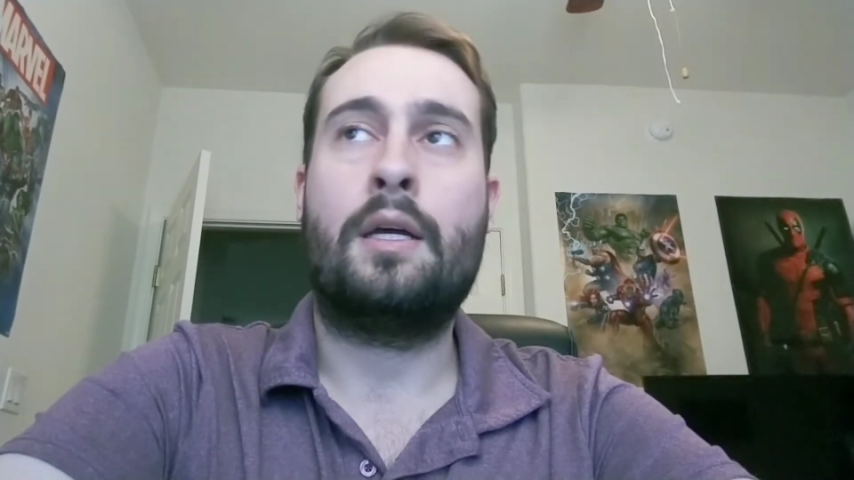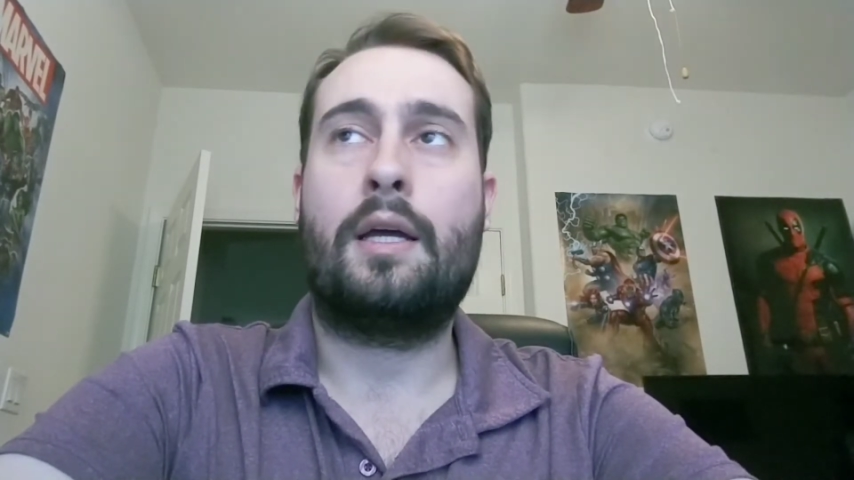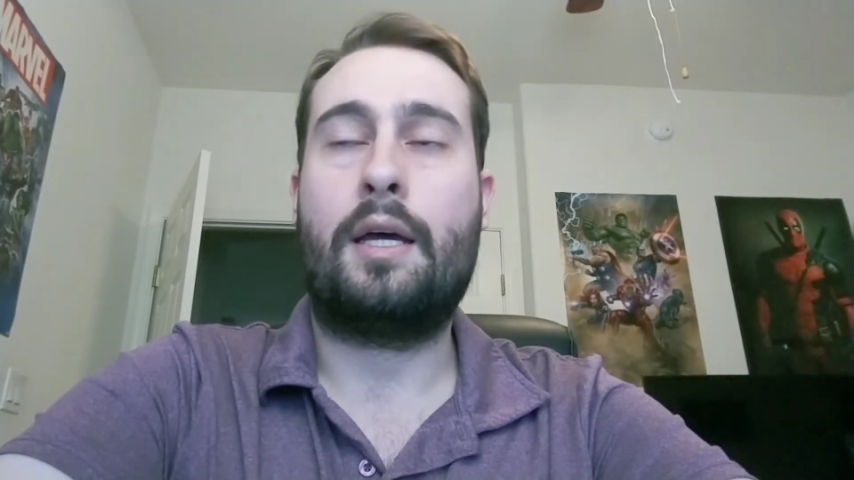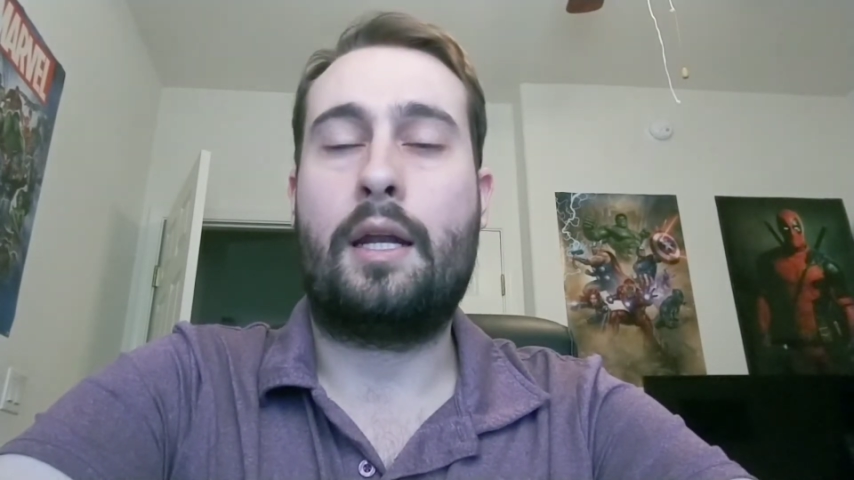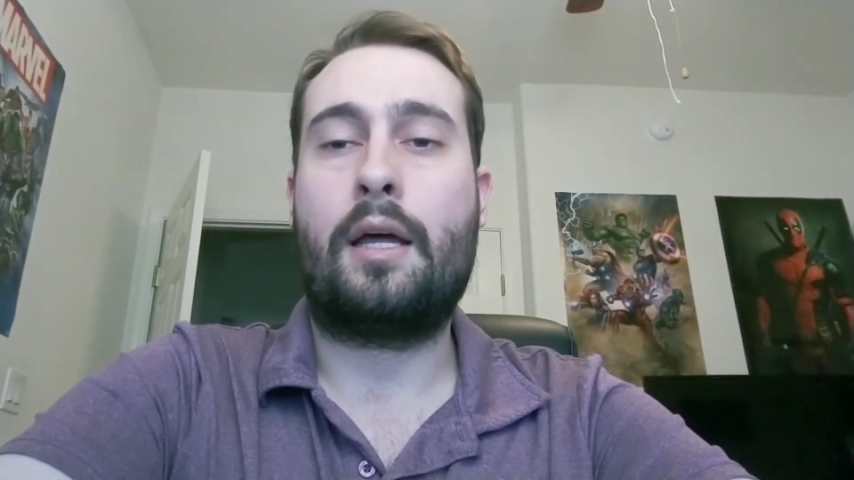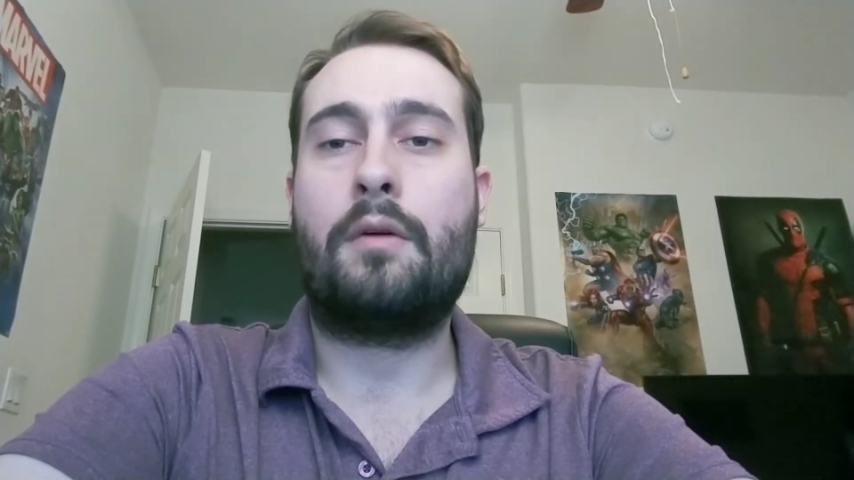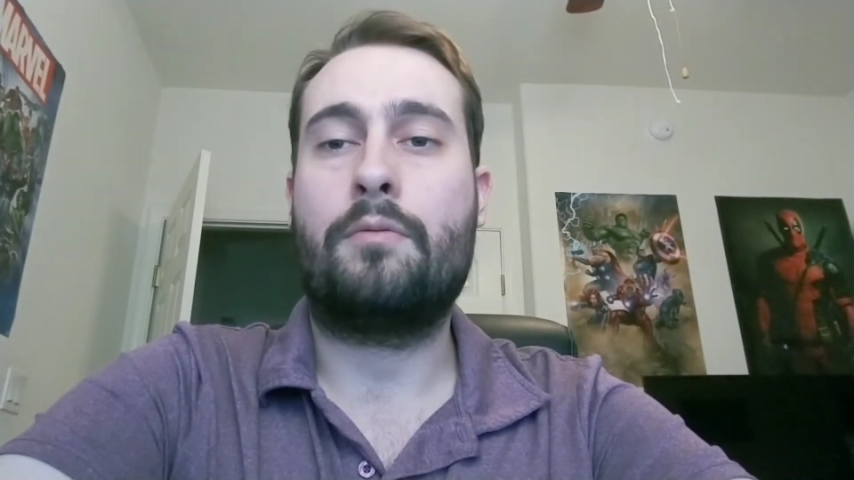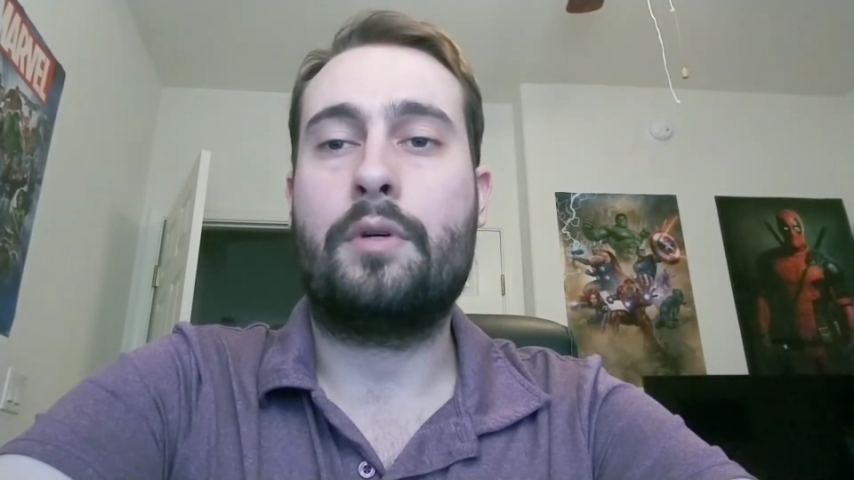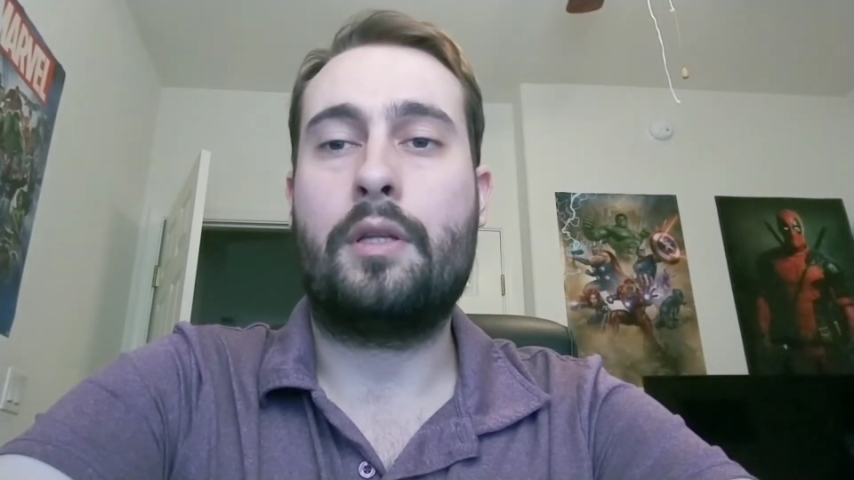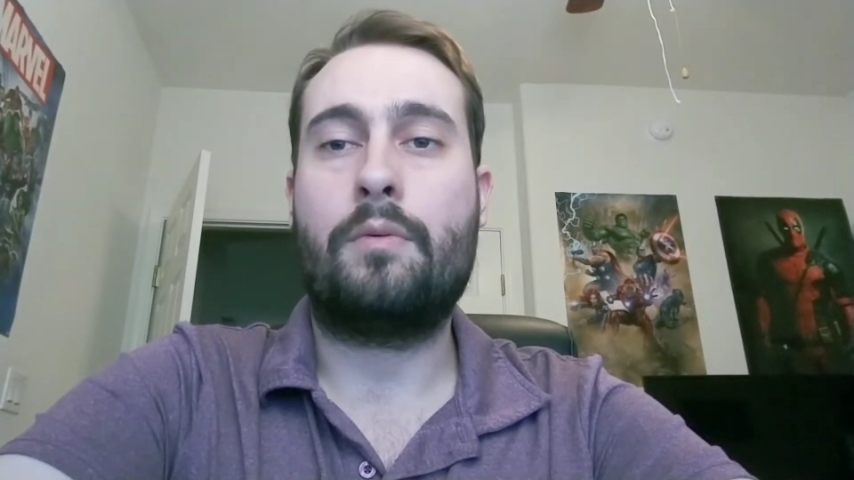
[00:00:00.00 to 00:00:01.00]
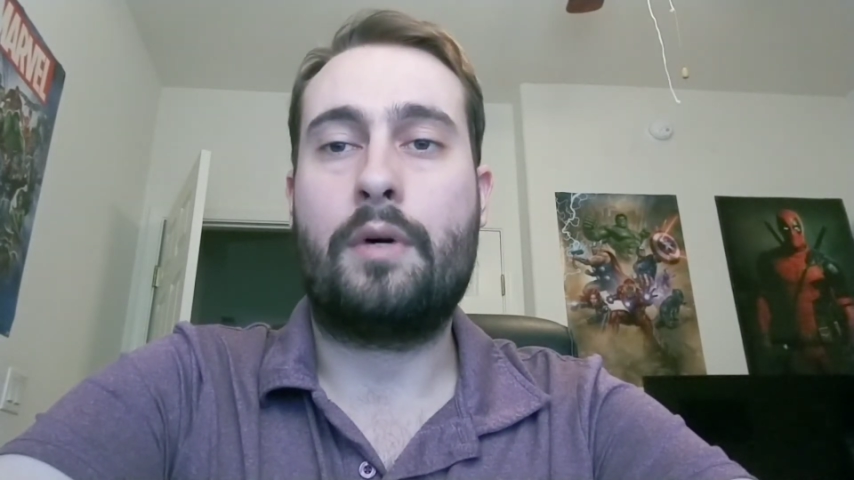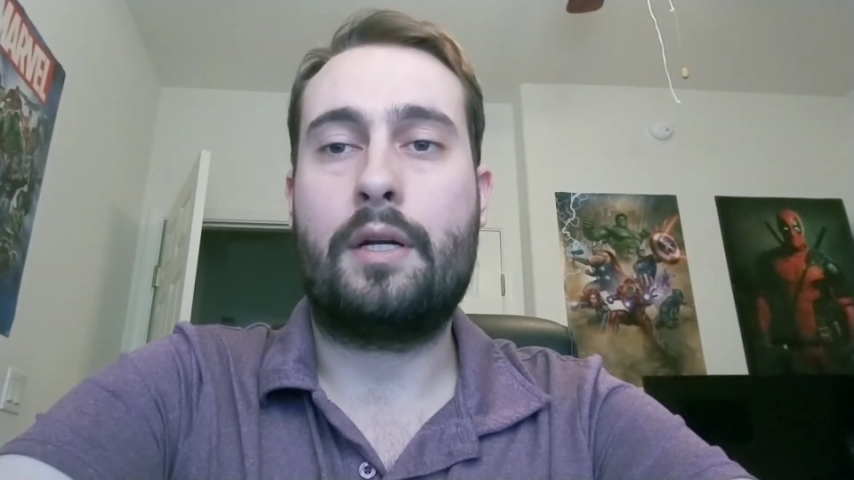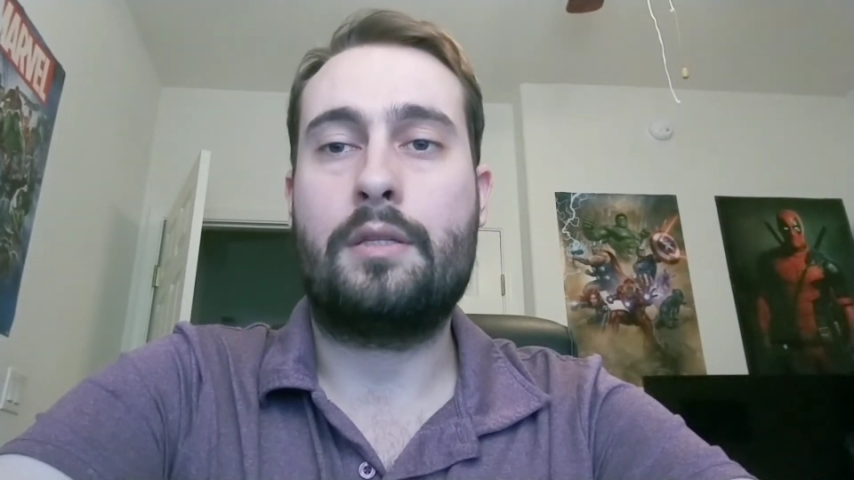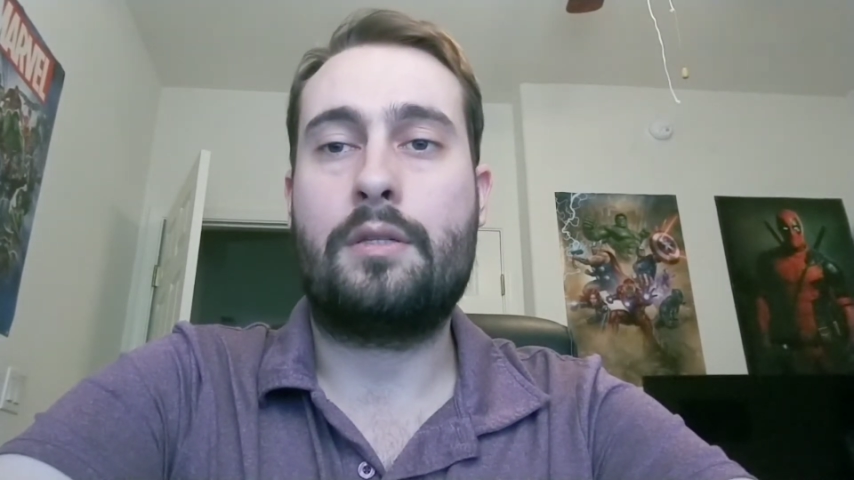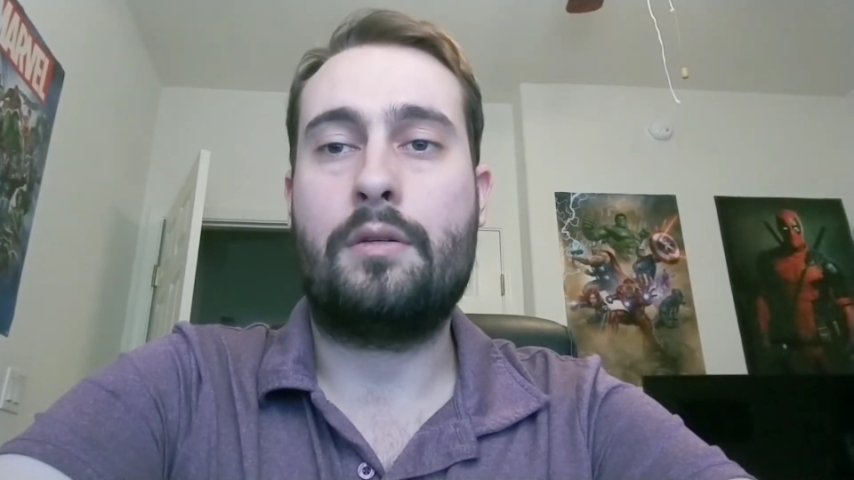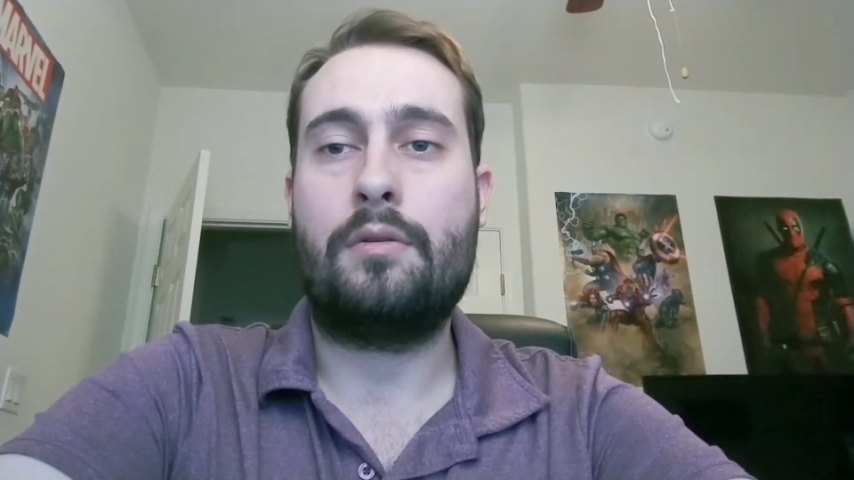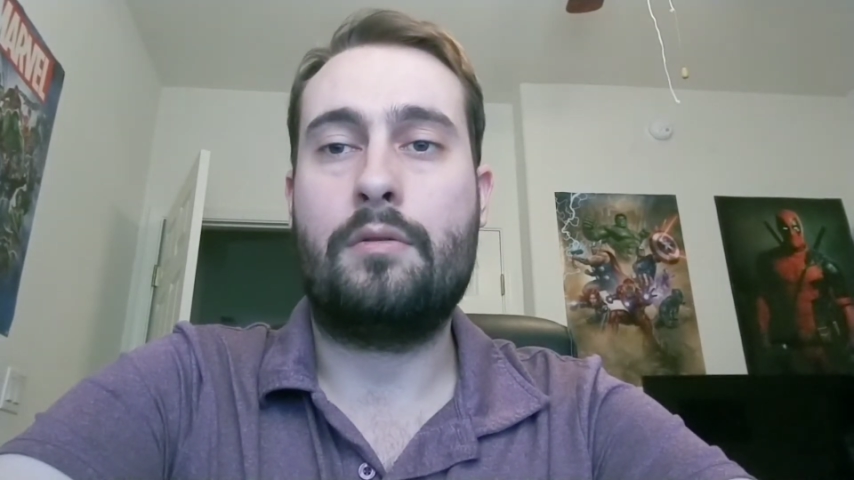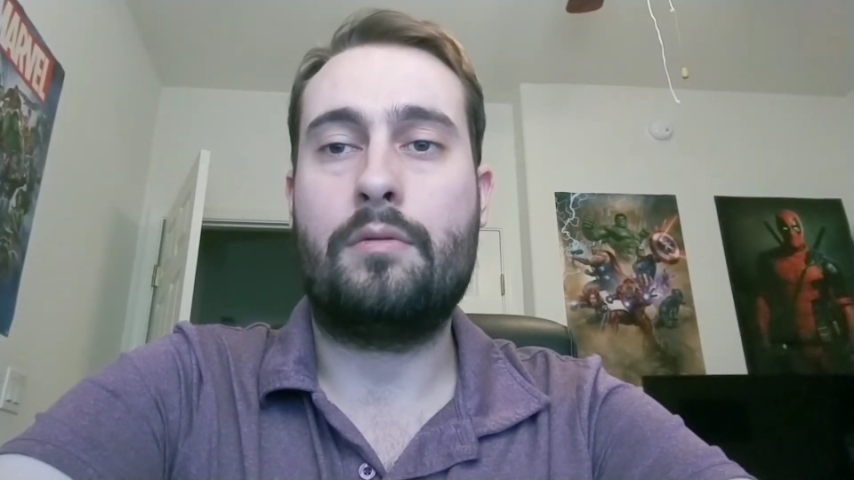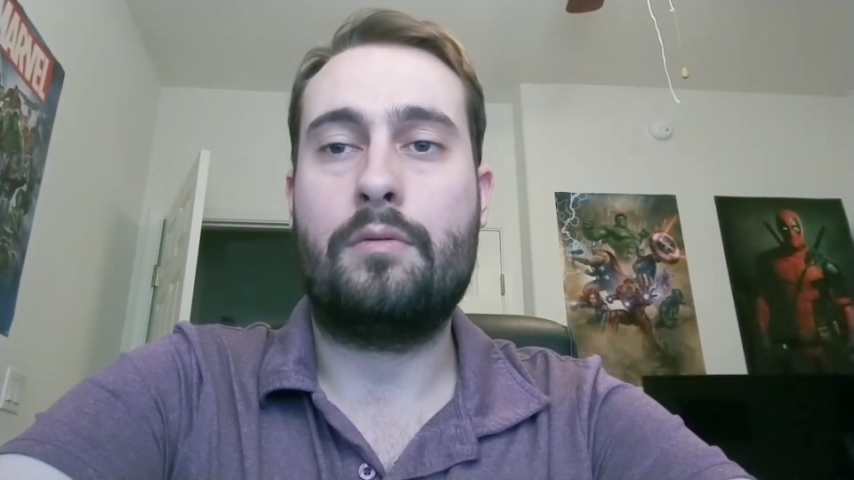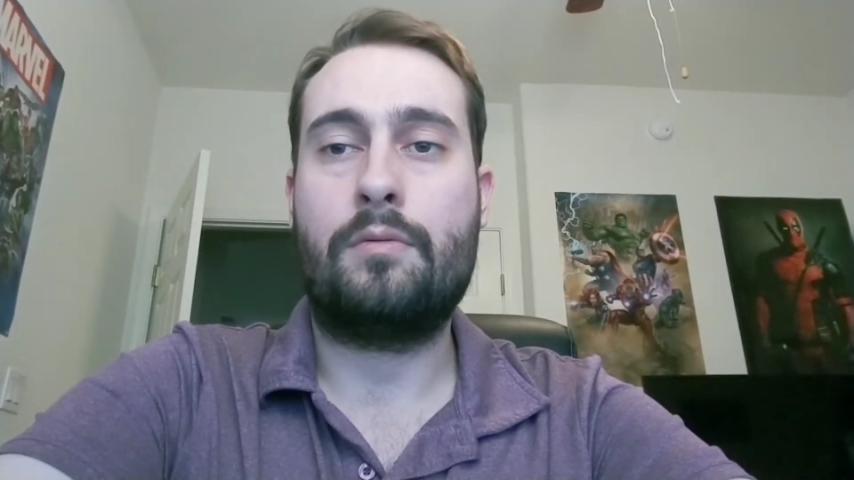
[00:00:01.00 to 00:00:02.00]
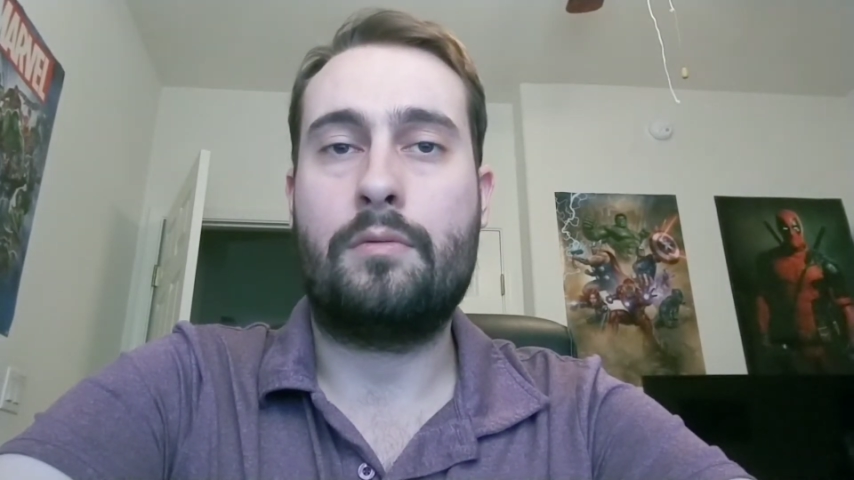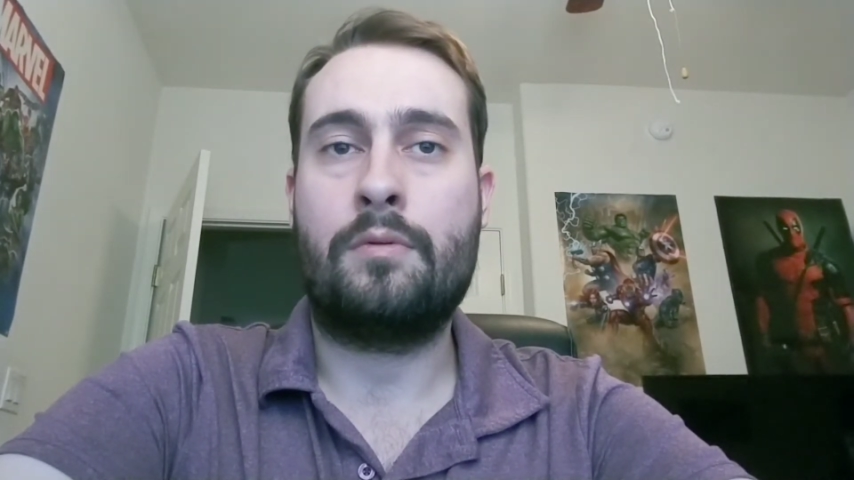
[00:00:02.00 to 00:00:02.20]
and I really wanted to